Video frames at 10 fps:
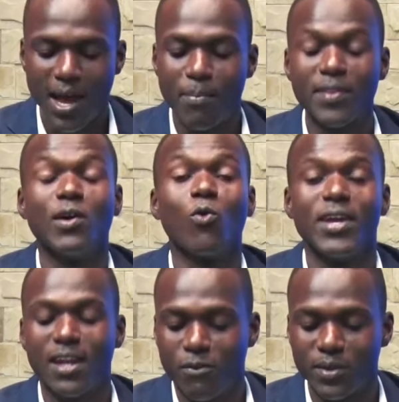But the
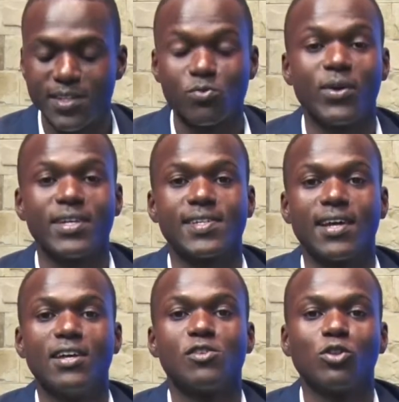winner for this week's
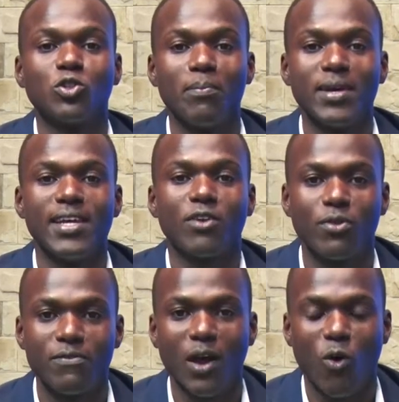social media
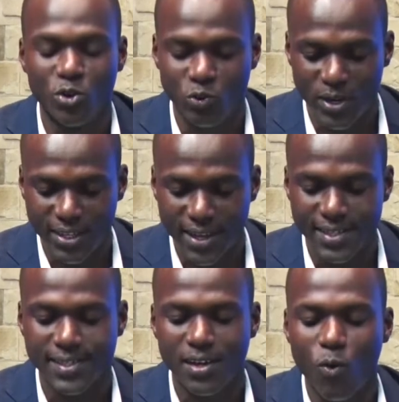trivia on Twitter
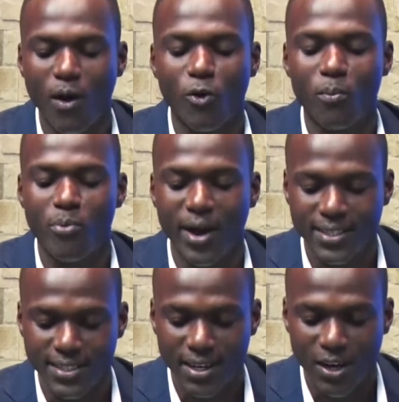is Warum
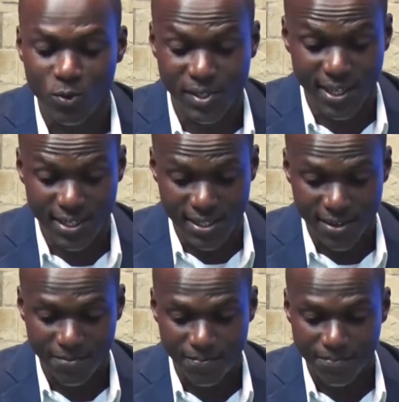Bright, who said
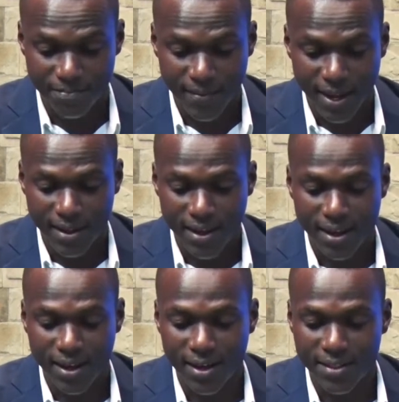
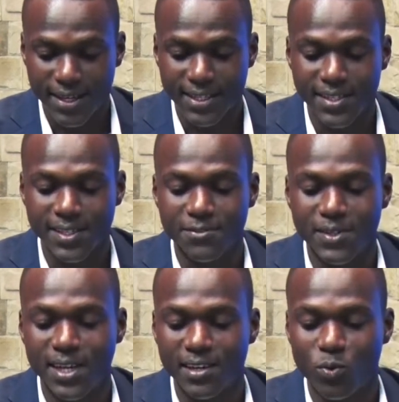that
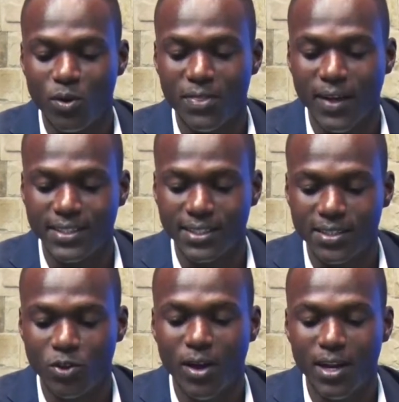KCFC has won
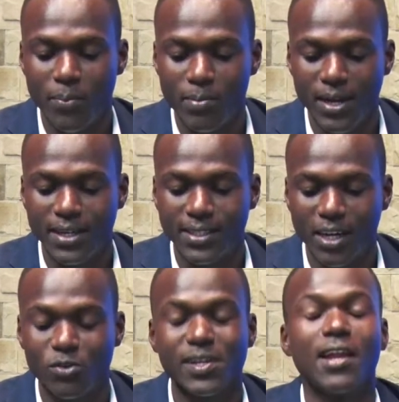13 Uganda Premier League
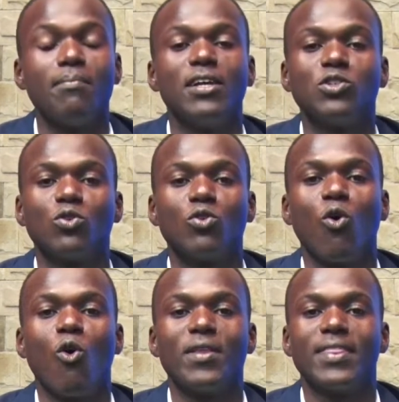titles and mentioned
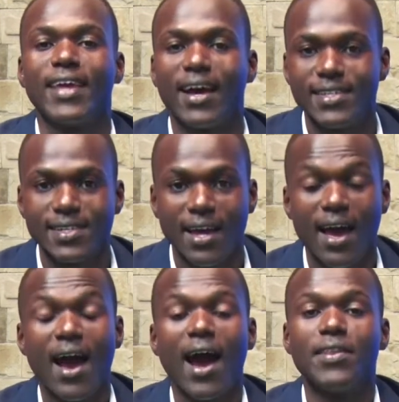all the years
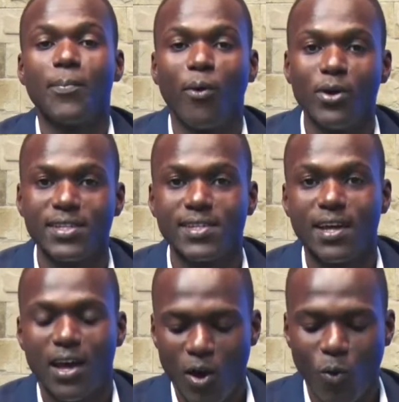and the points
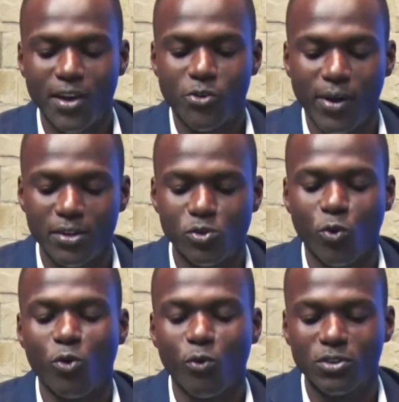quite right. So
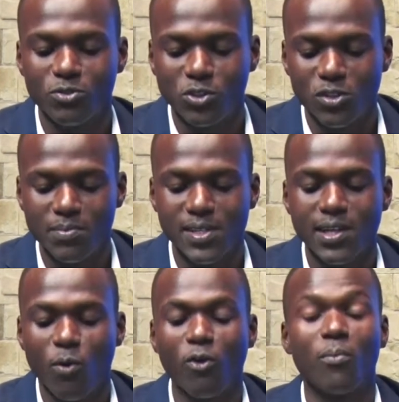congratulations,
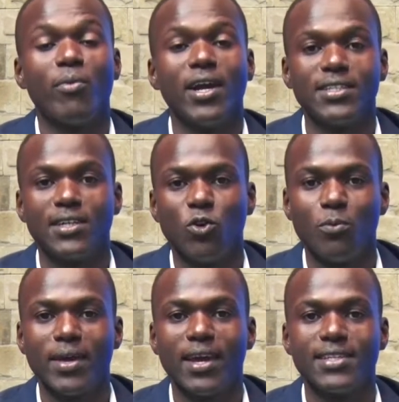Mr. Warum Bright. You'll
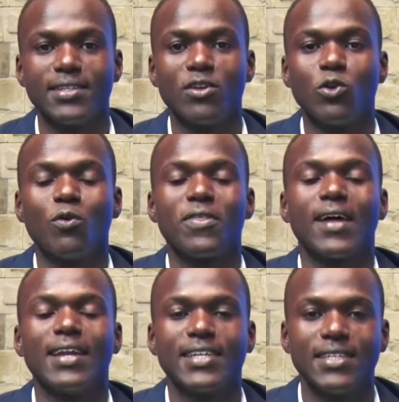be getting your
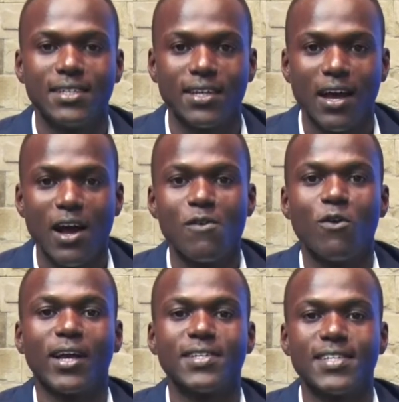third kit
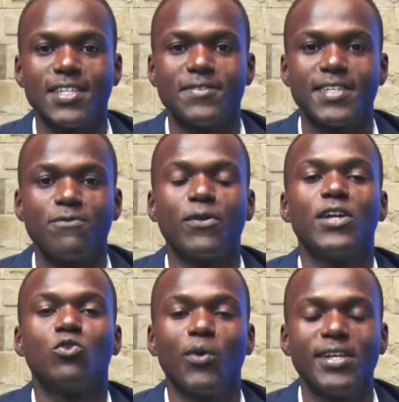for KCCFC for
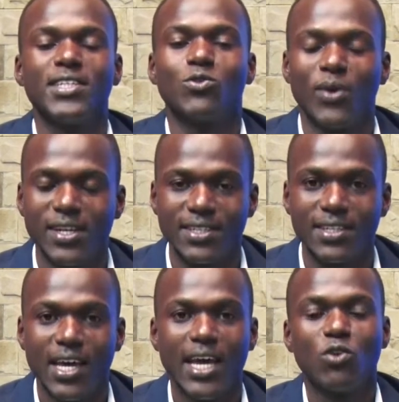the
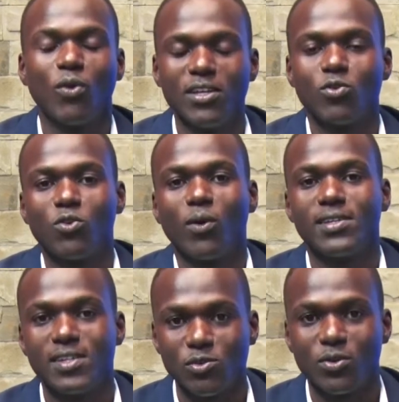2020-2021
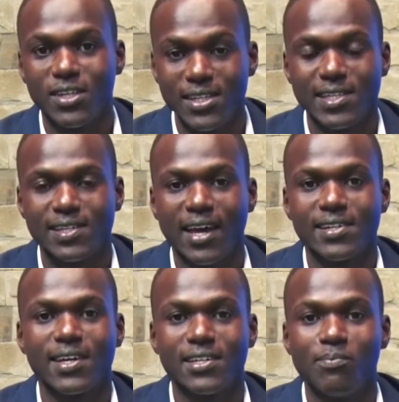season. Yes, I
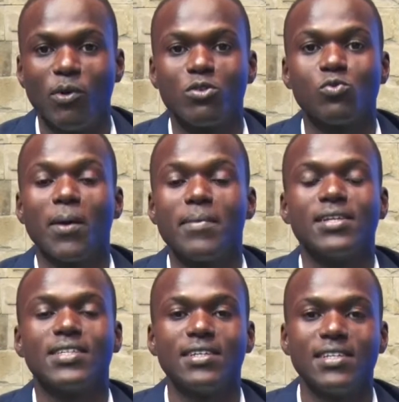said it because we are
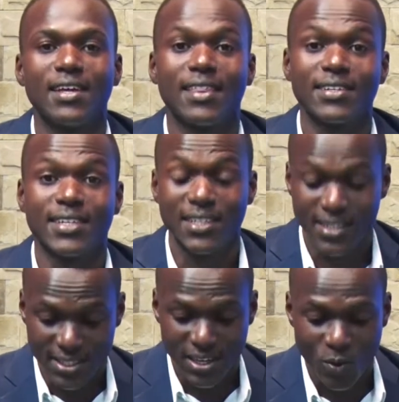maintaining that
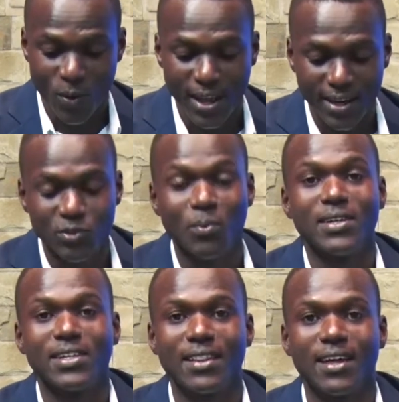kit. We're likely to
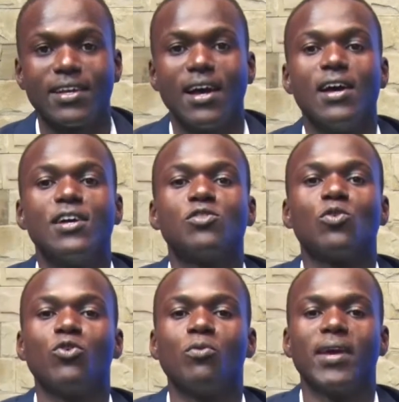maintain that.
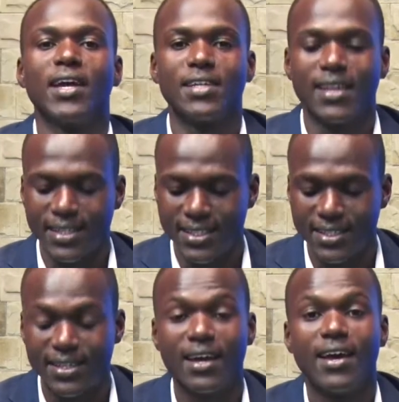So you'll be getting that
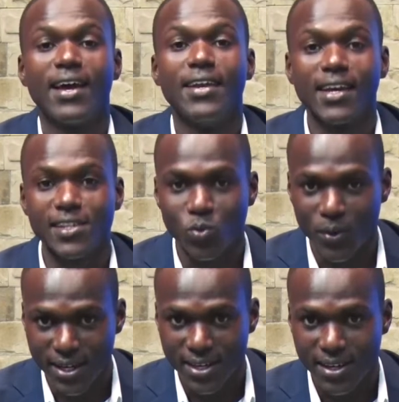kit next
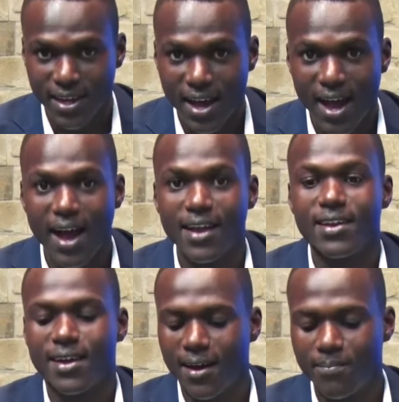week.
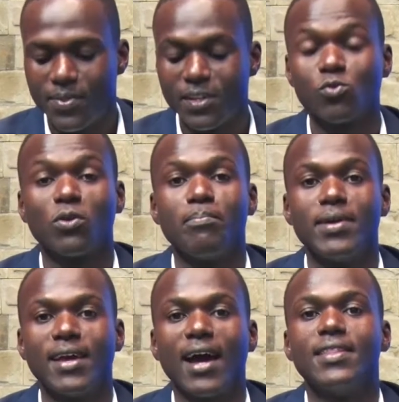And this will
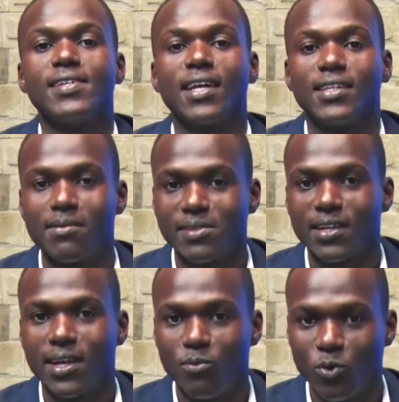be at the StarTimes
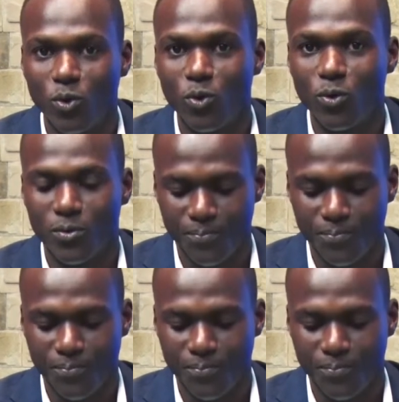Stadium, Lugogo.